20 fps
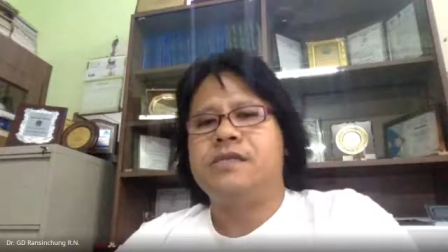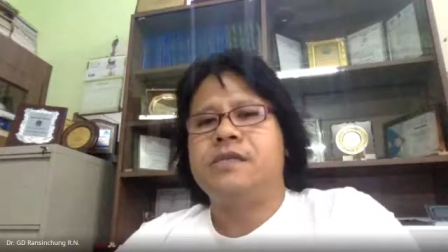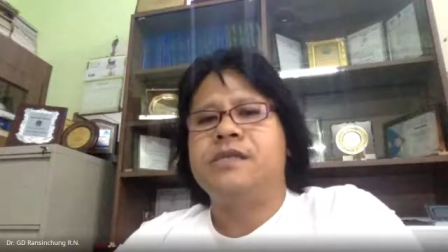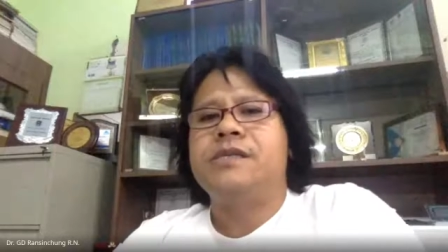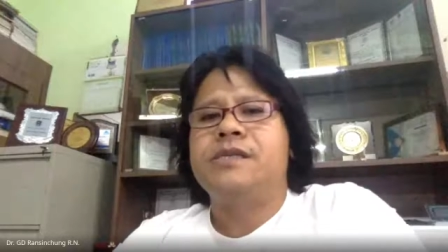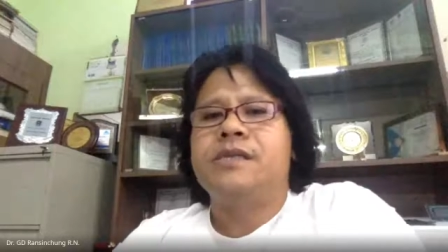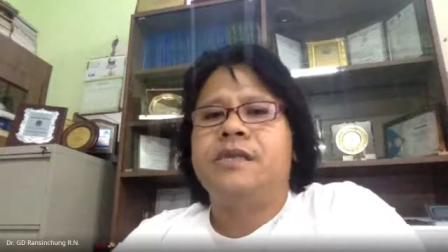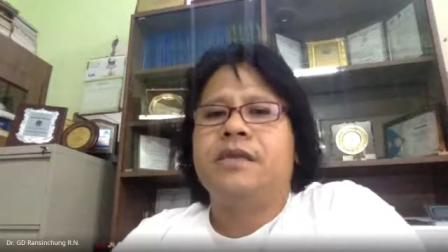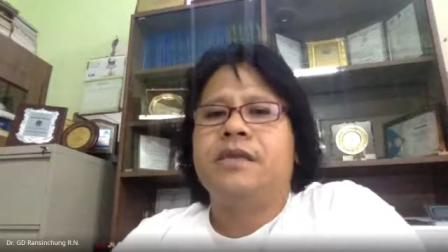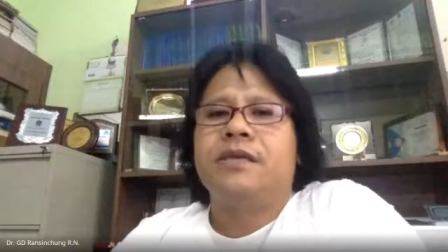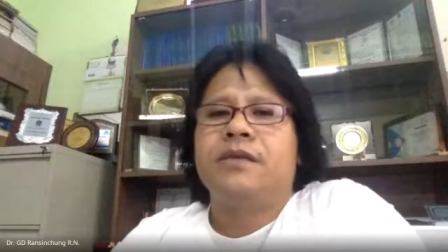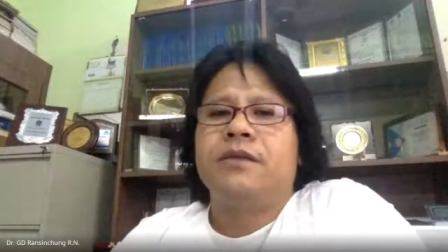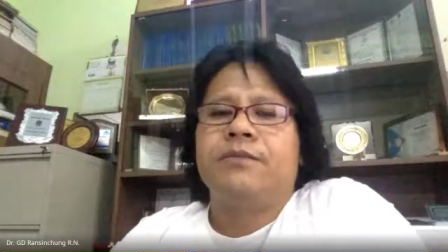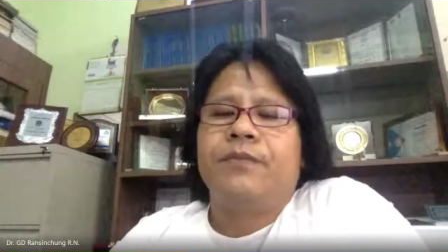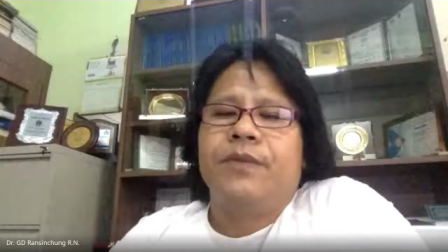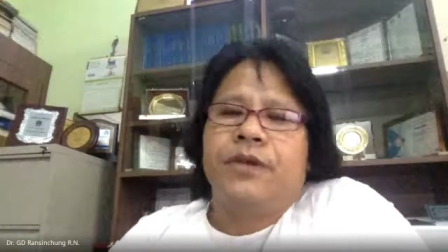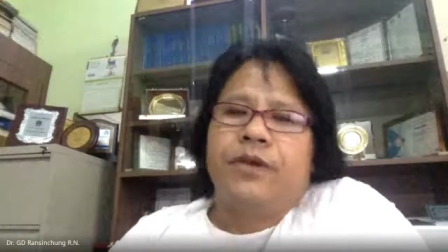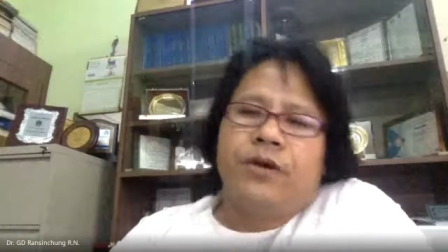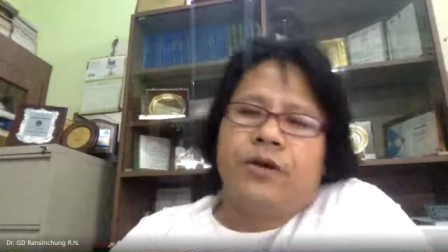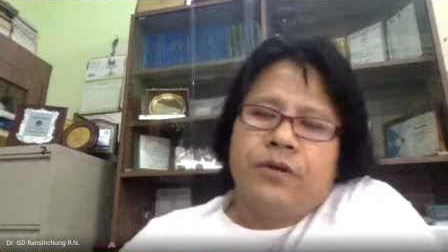is the
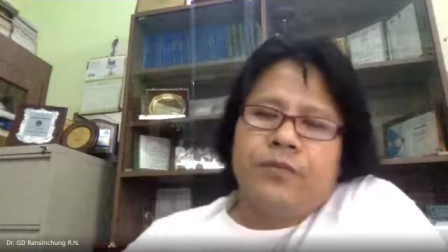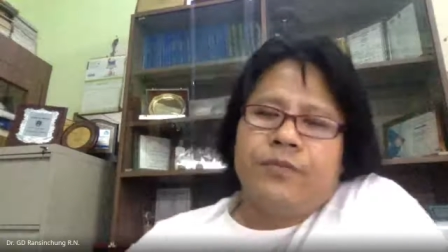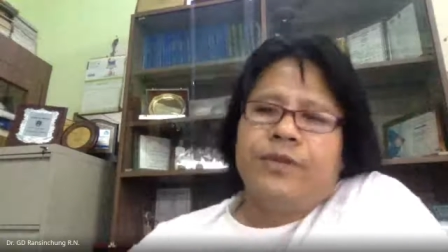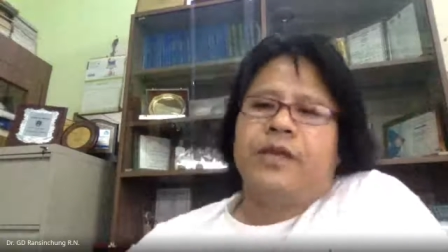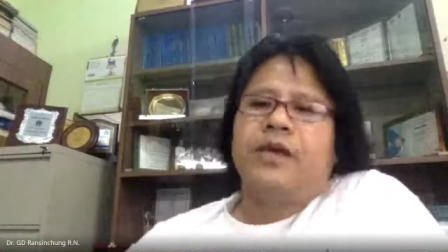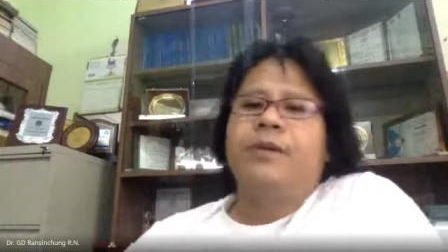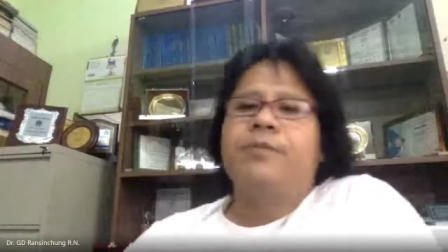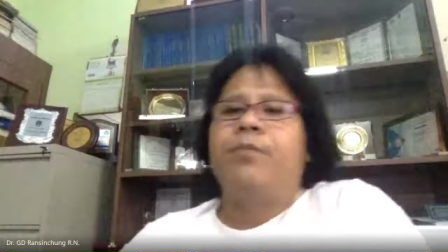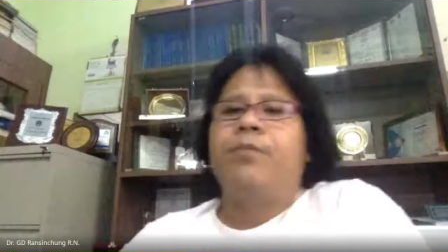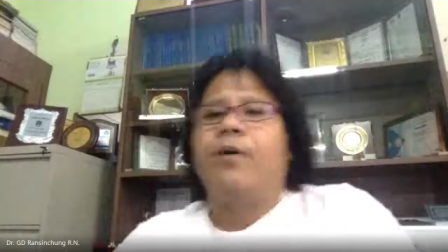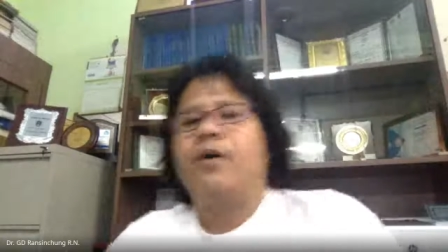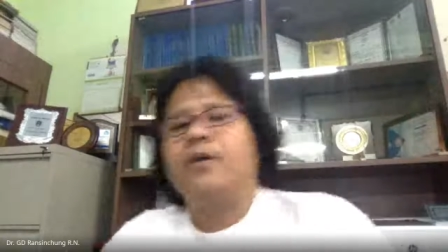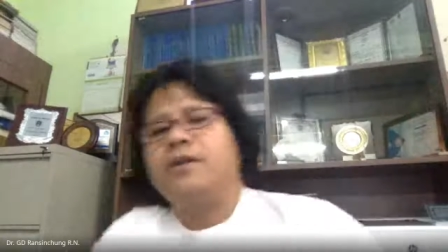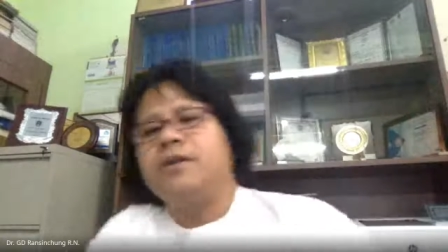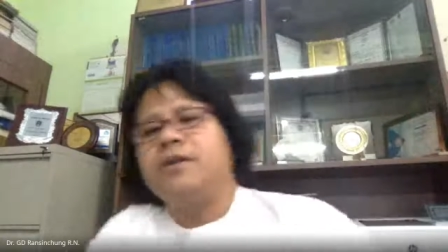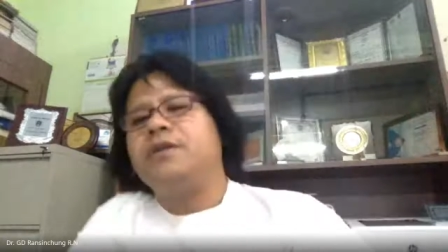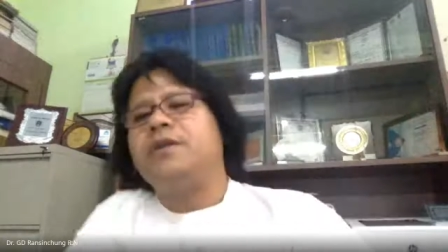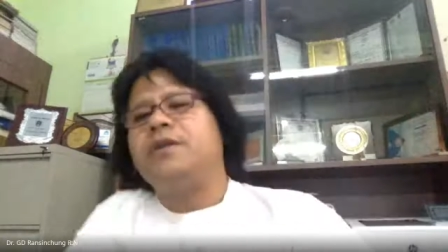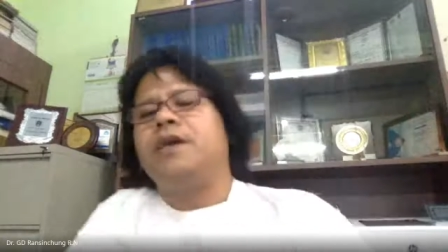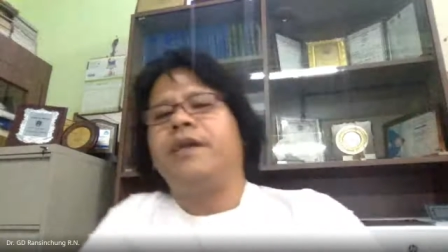
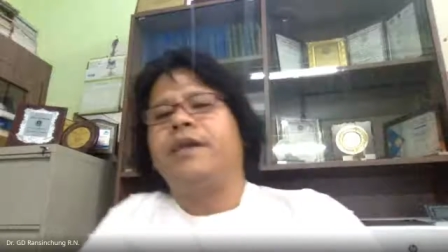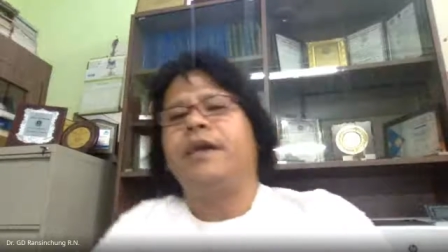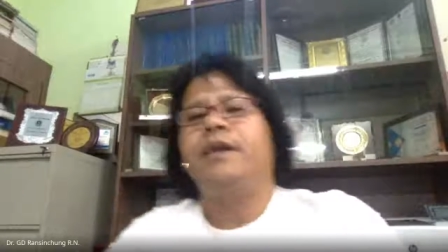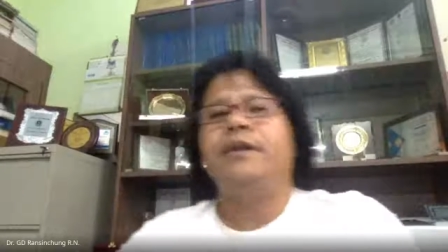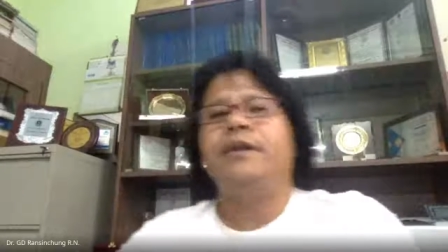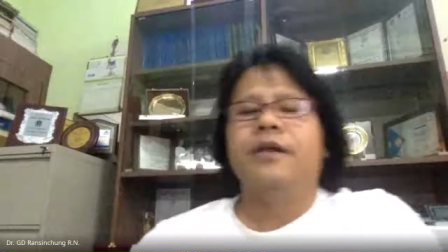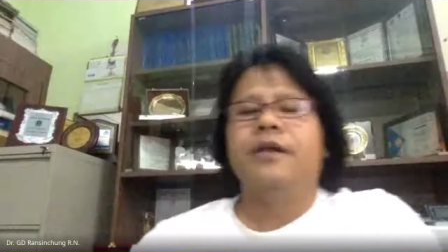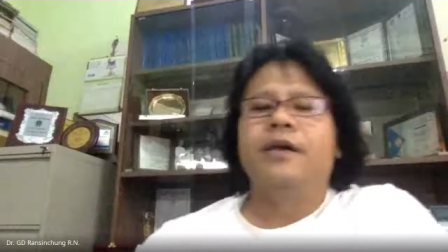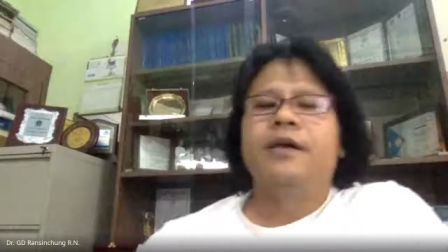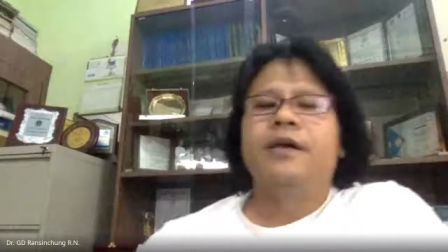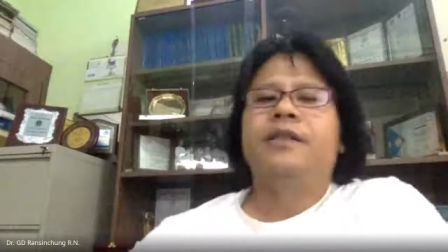important, again,